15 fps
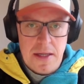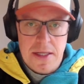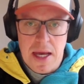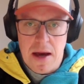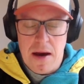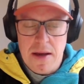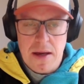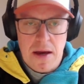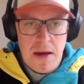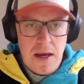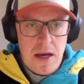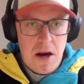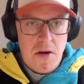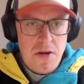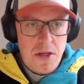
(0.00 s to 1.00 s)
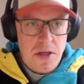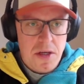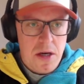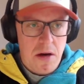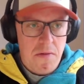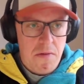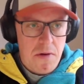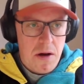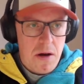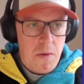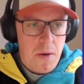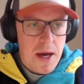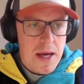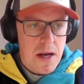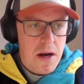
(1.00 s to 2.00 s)
I encourage you to go
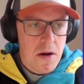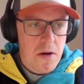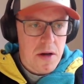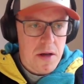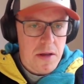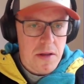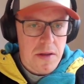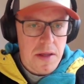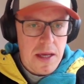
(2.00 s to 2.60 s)
away and look at